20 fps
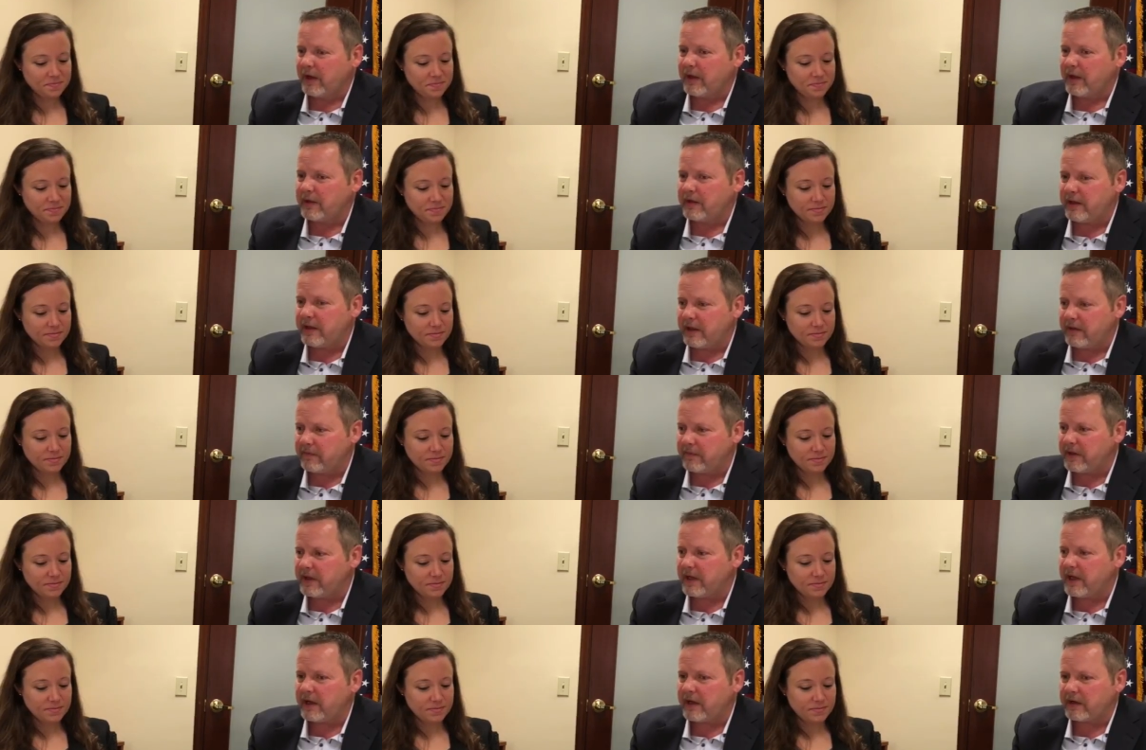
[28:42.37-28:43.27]
Speaker 1: then
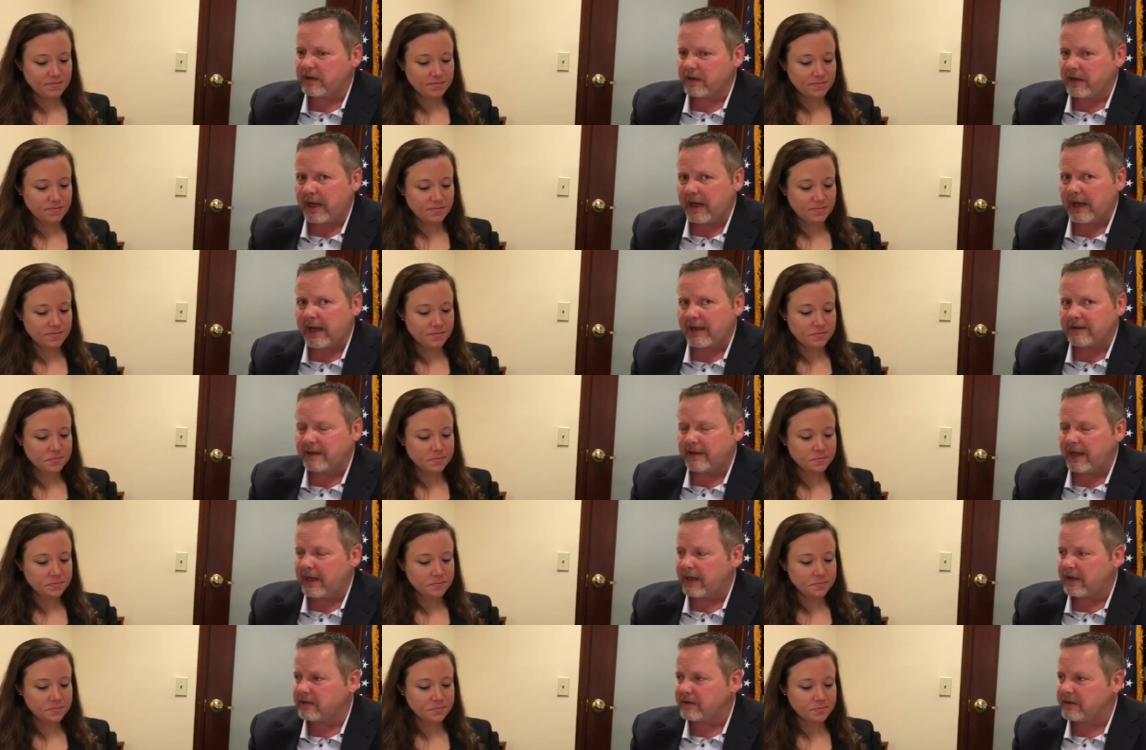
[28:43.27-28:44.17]
VA could add
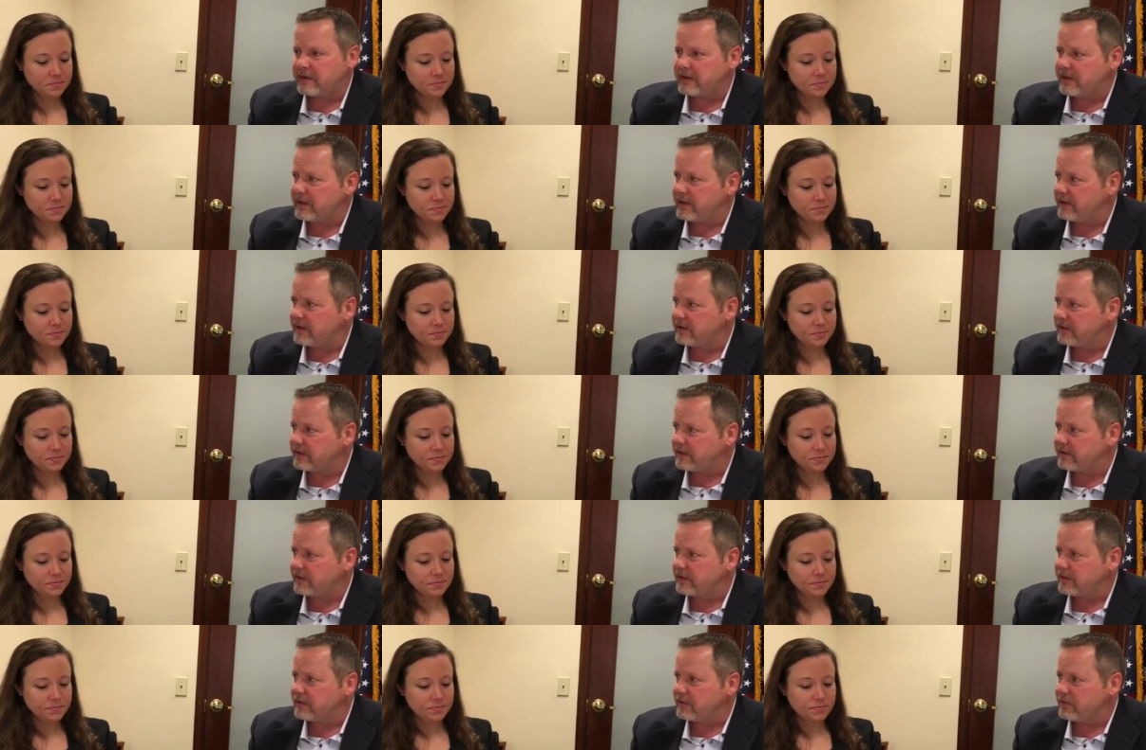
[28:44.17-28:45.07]
that disease
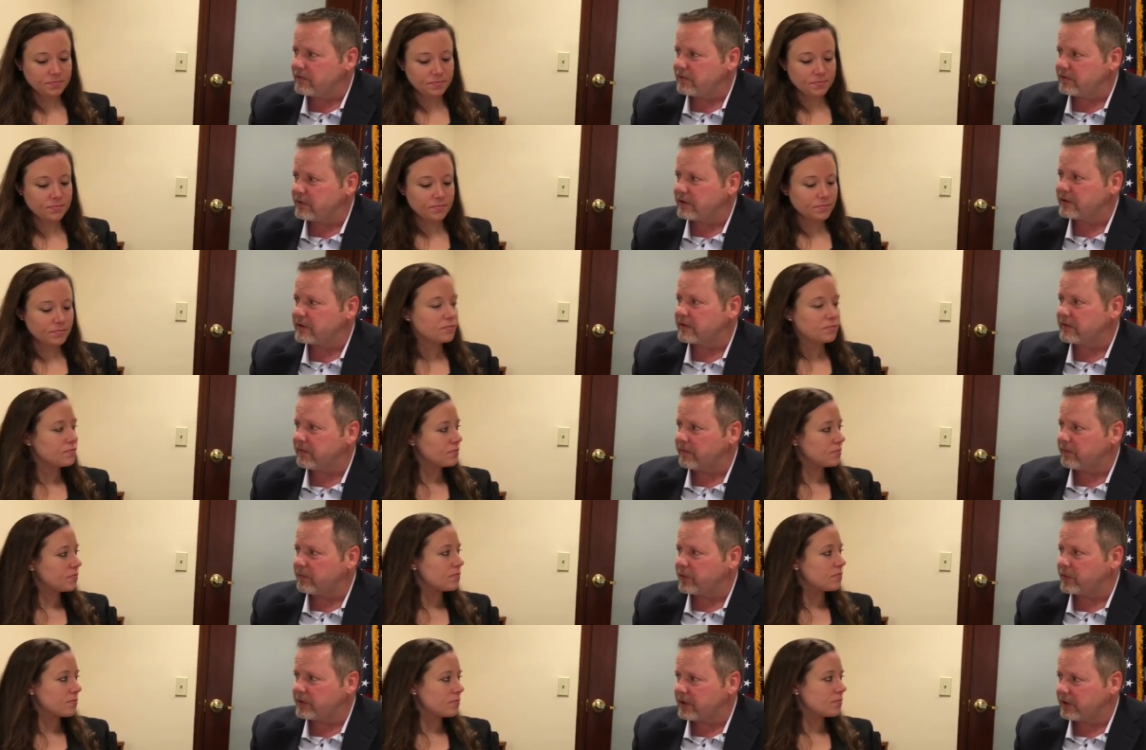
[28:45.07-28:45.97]
to the list of
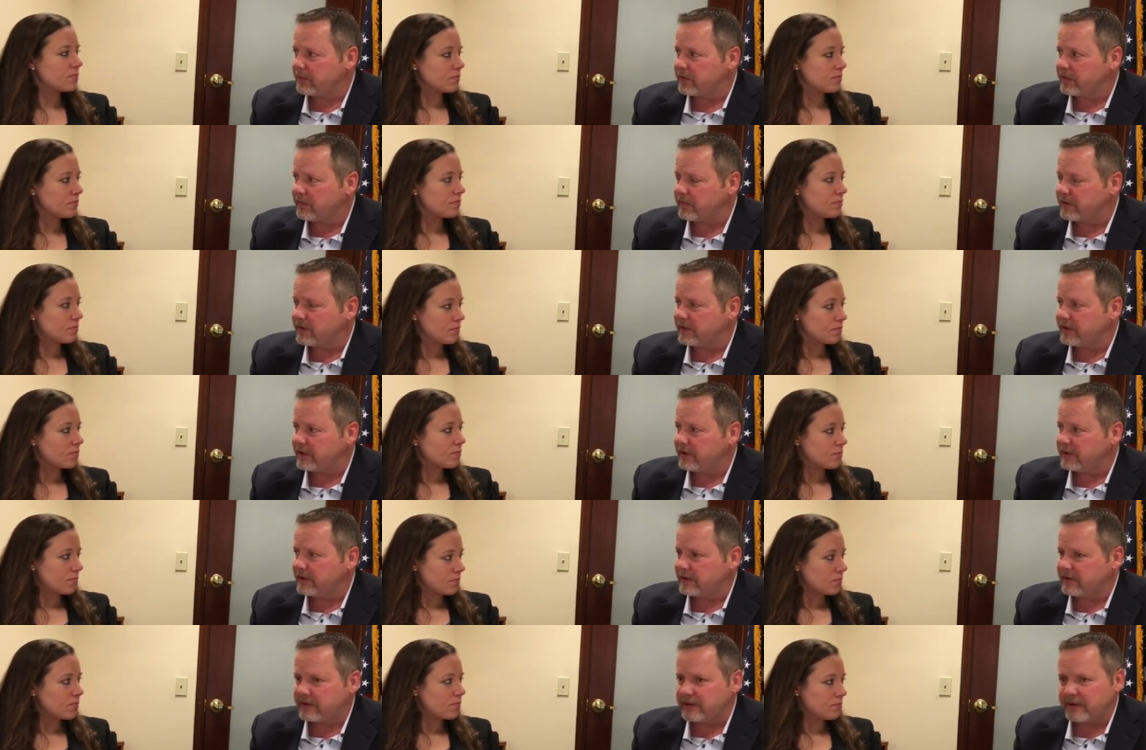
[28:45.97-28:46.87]
presumptive
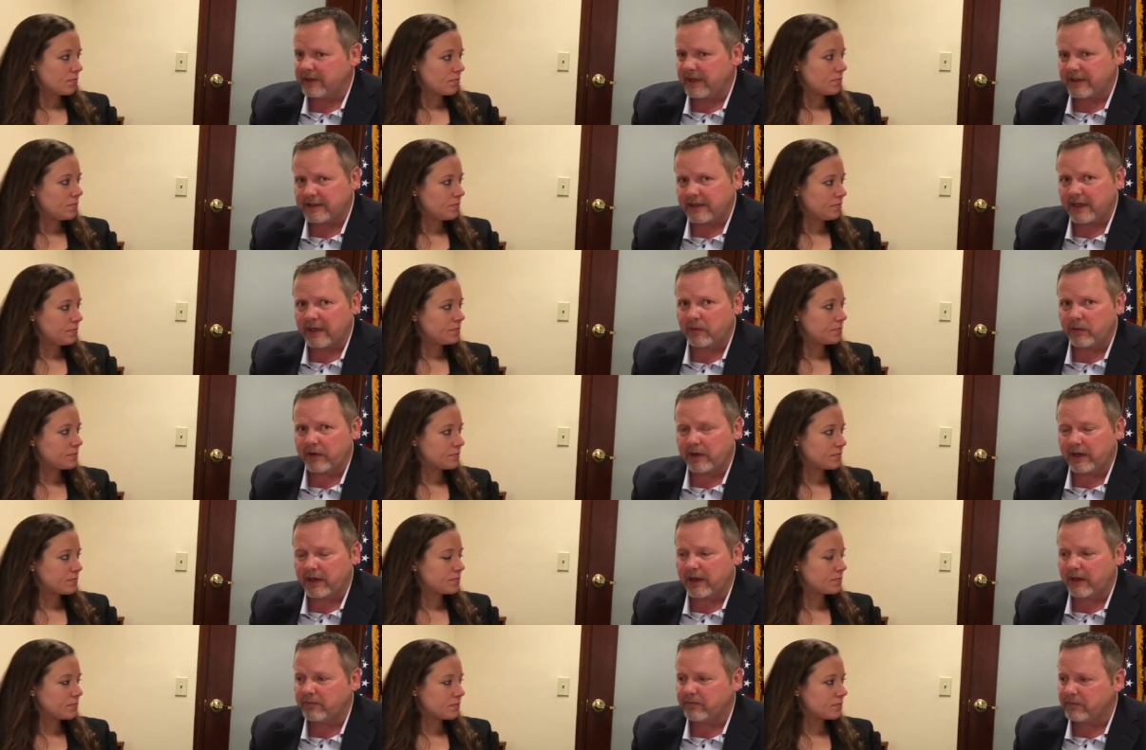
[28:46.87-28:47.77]
diseases, and that's how we
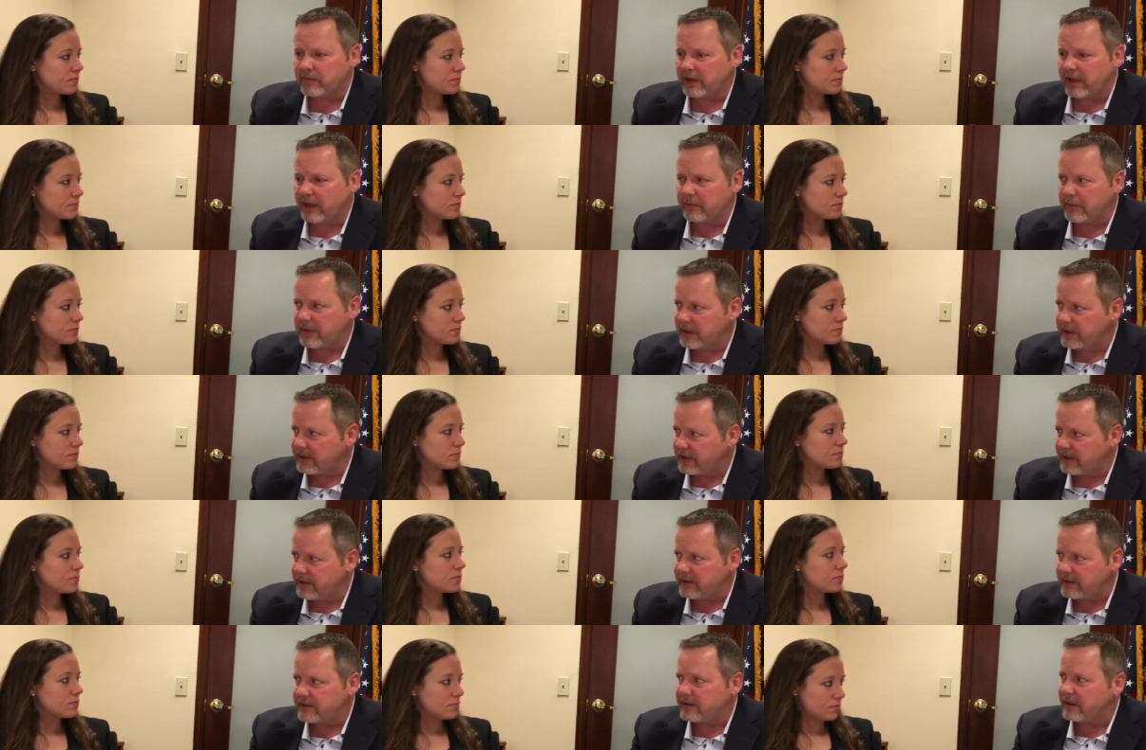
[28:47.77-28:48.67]
got
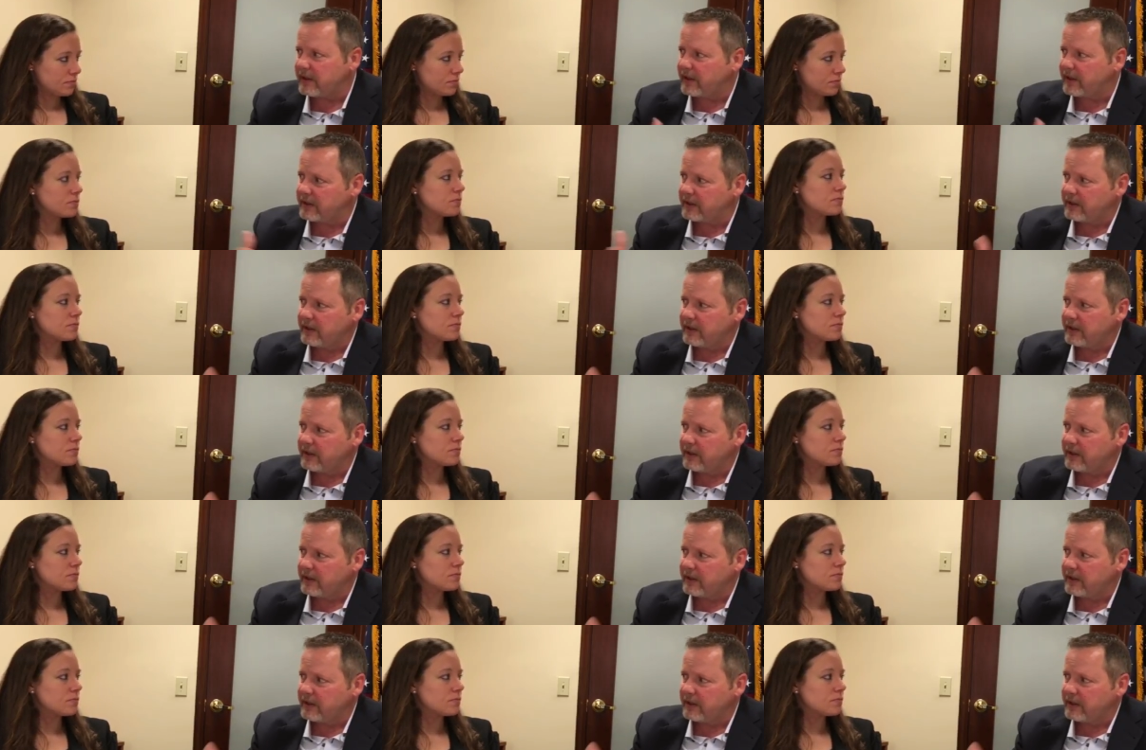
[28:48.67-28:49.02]
diabetes and